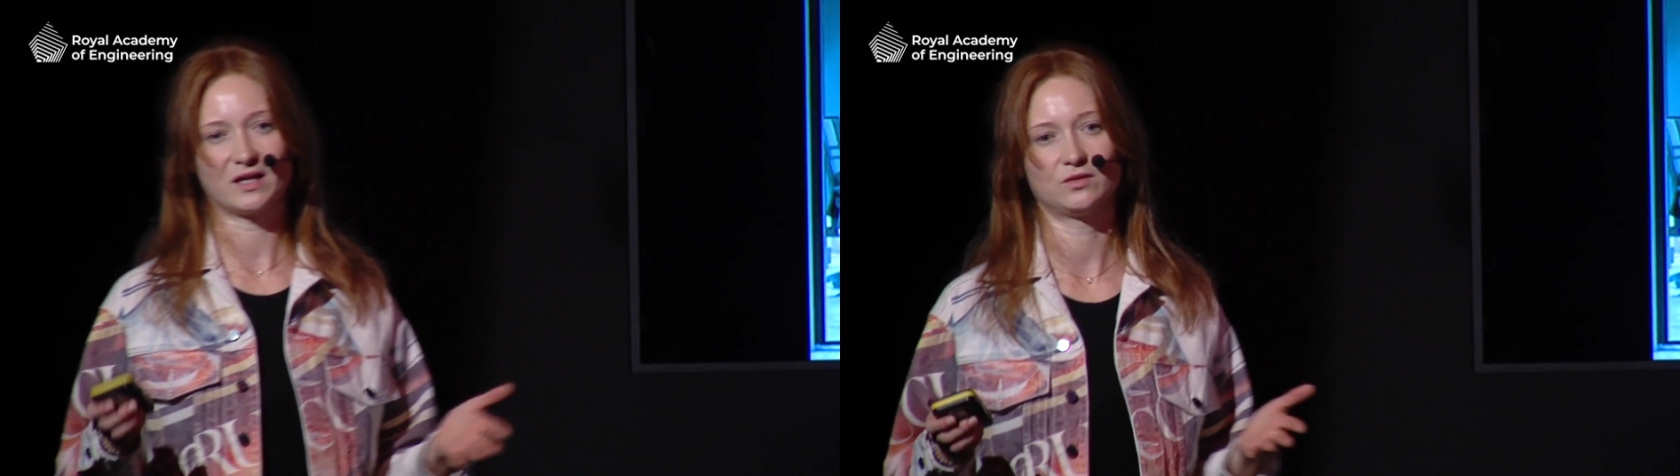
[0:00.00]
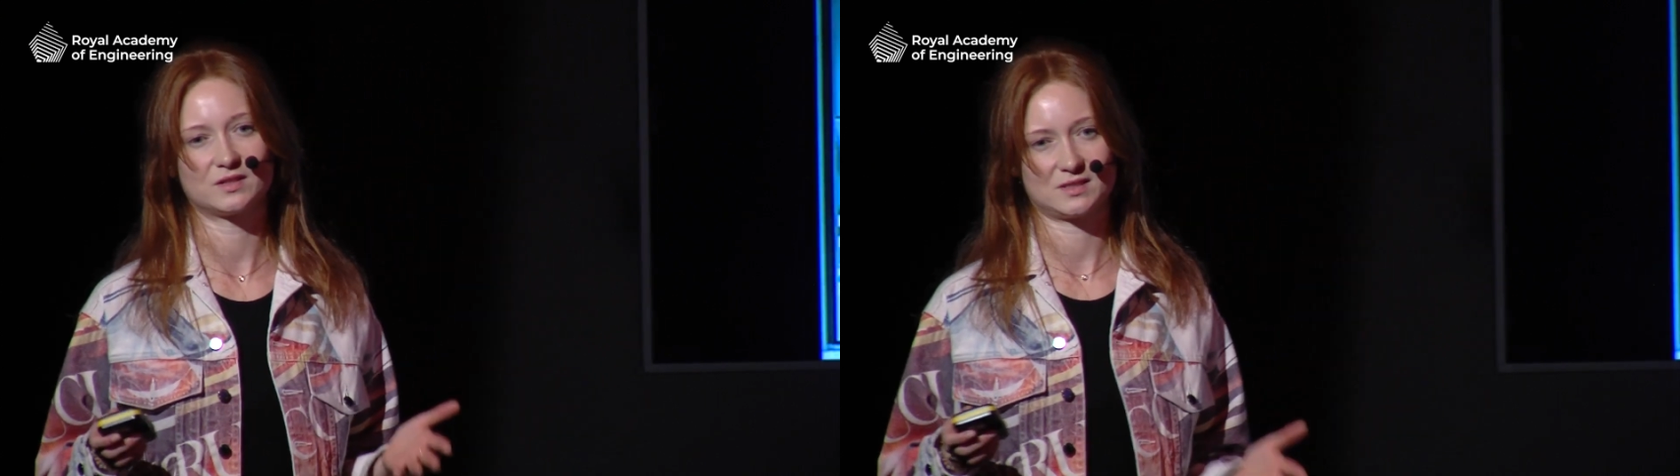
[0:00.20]

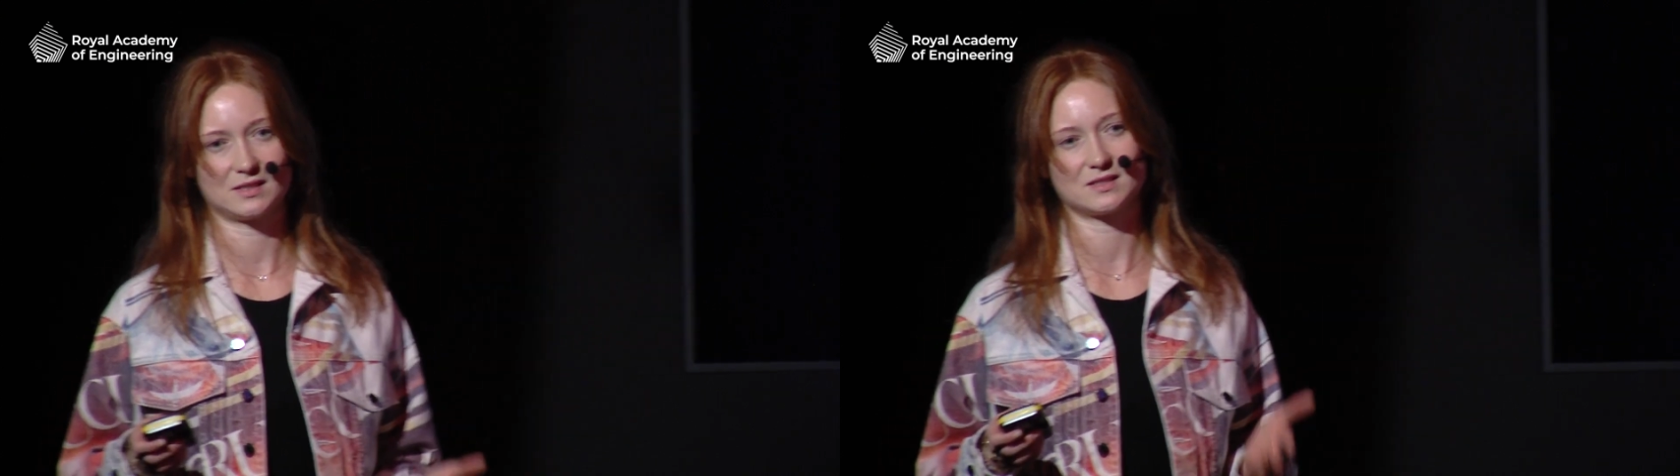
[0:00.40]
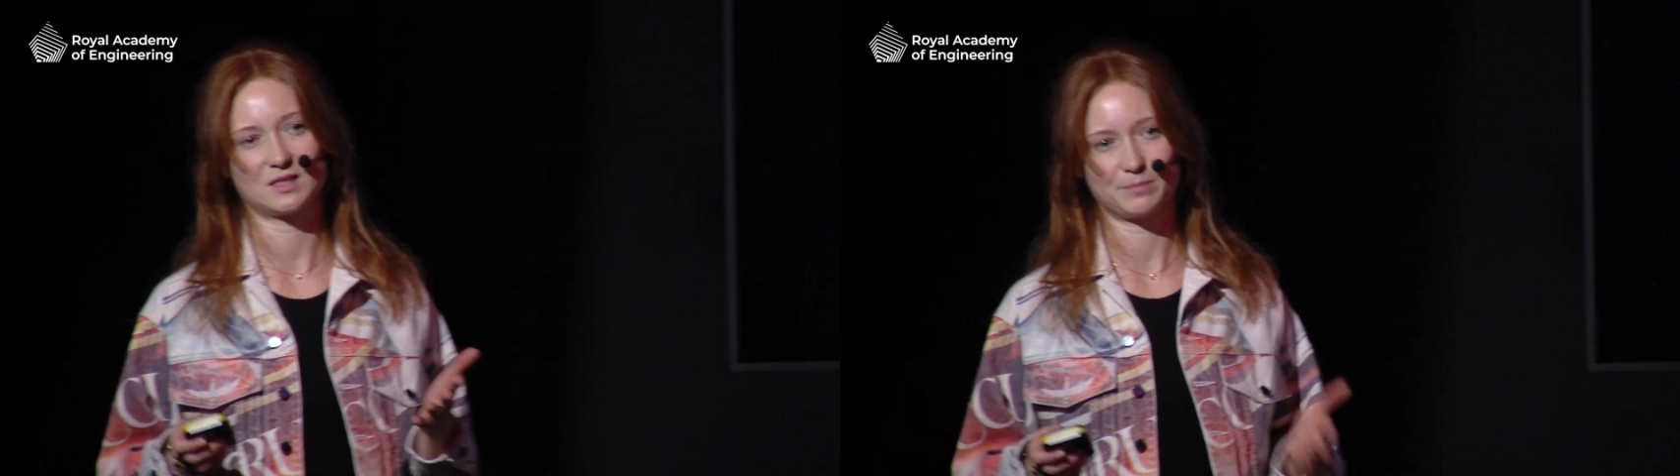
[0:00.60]

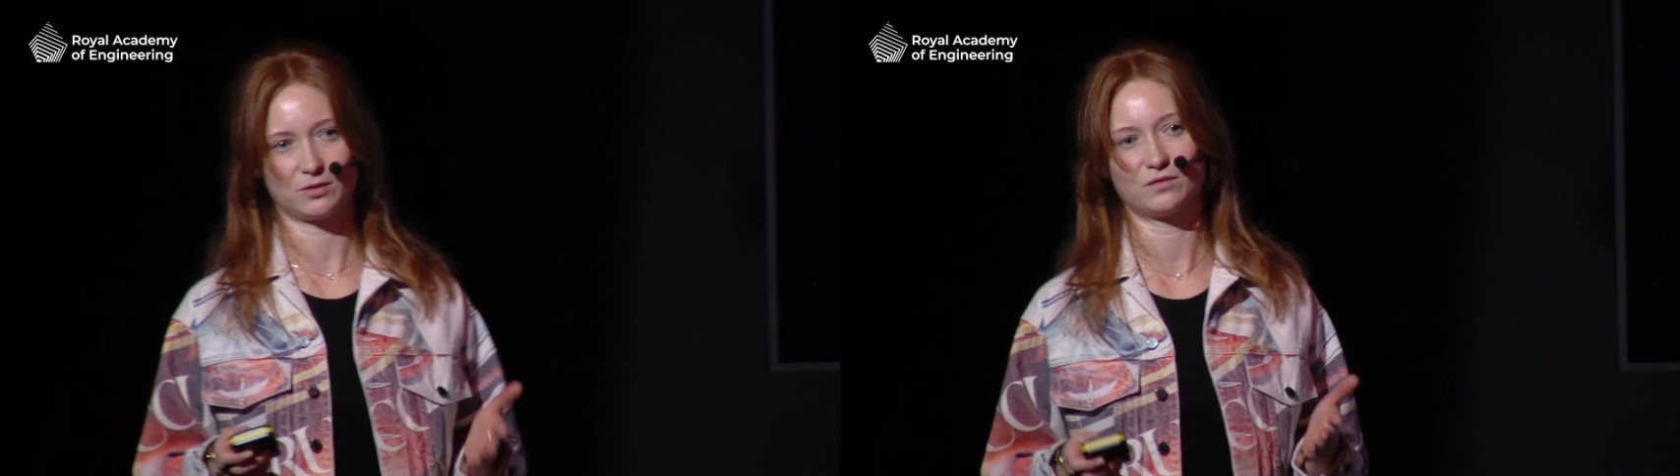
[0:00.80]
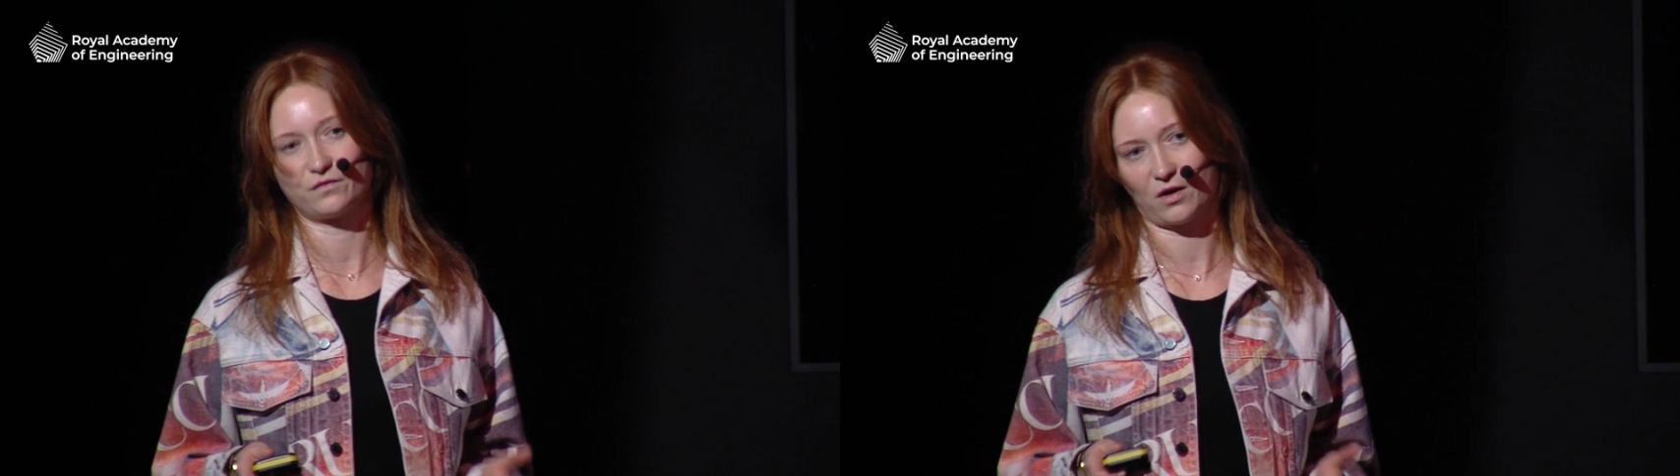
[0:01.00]
illnesses in the
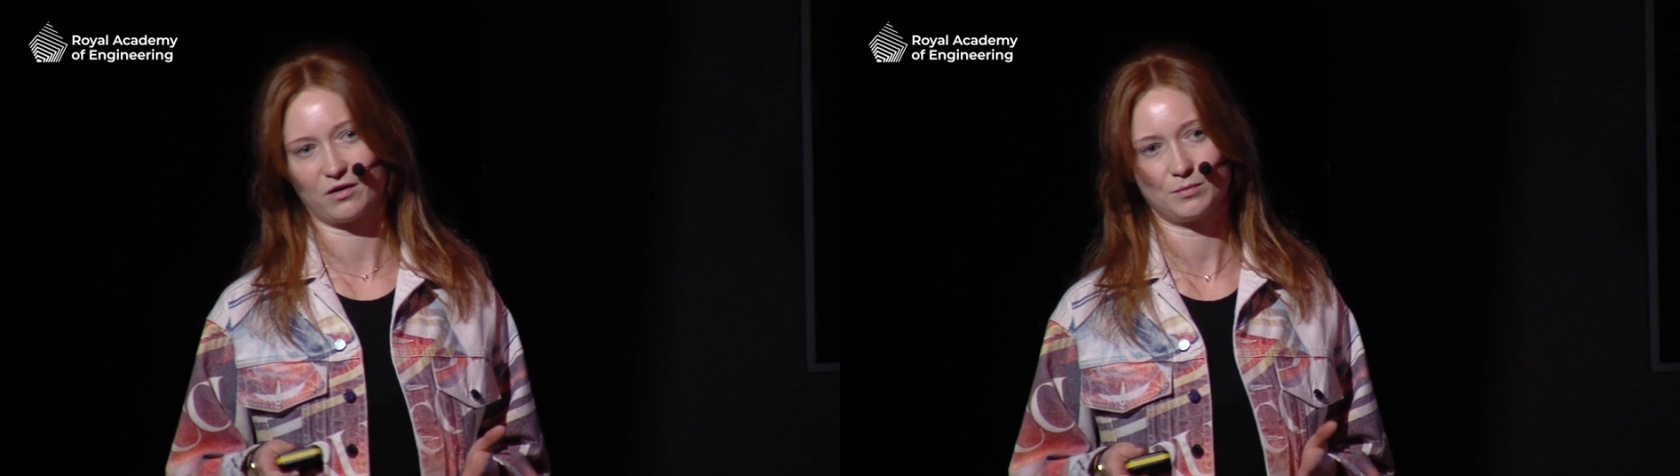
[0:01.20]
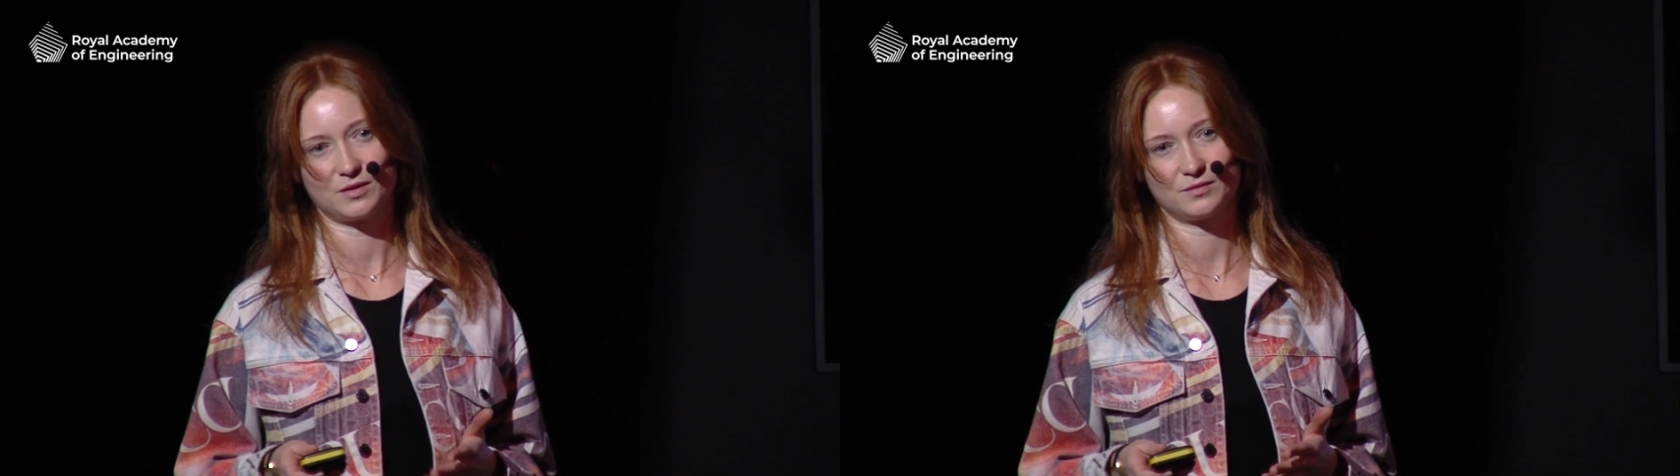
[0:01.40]
built
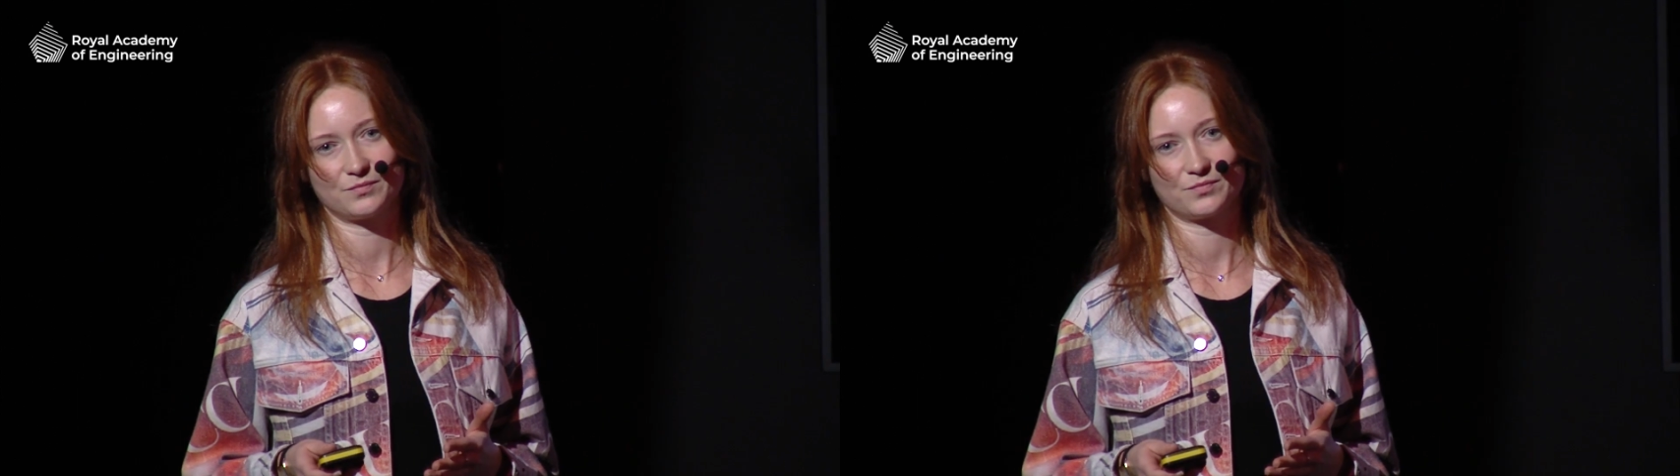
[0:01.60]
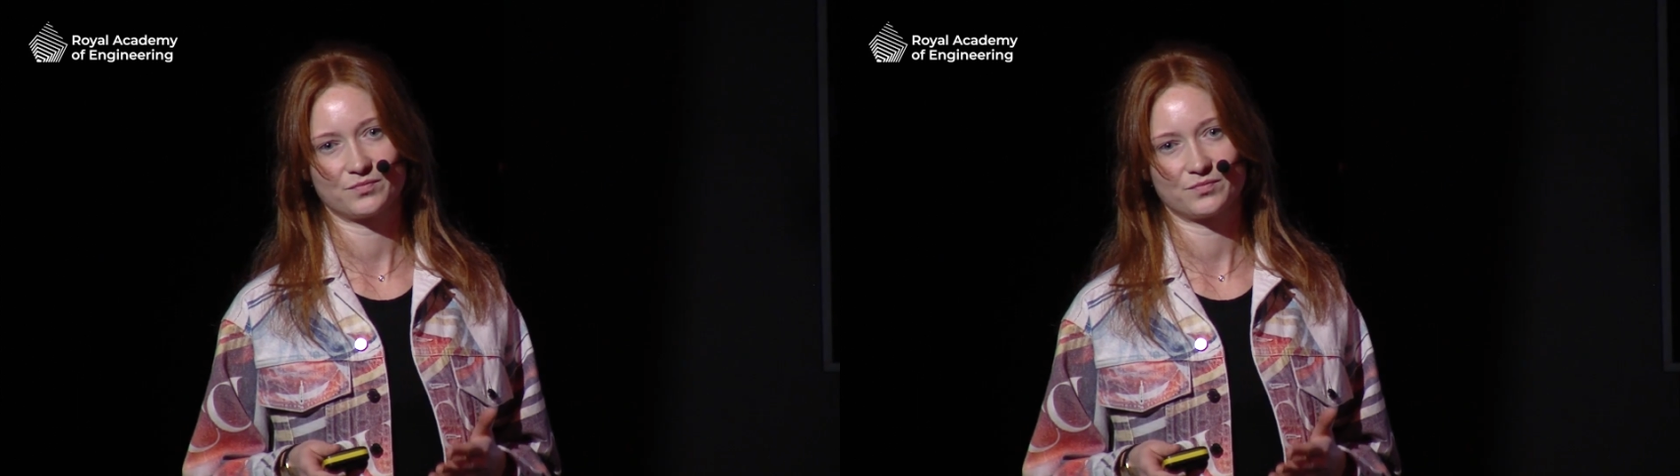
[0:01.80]
environment.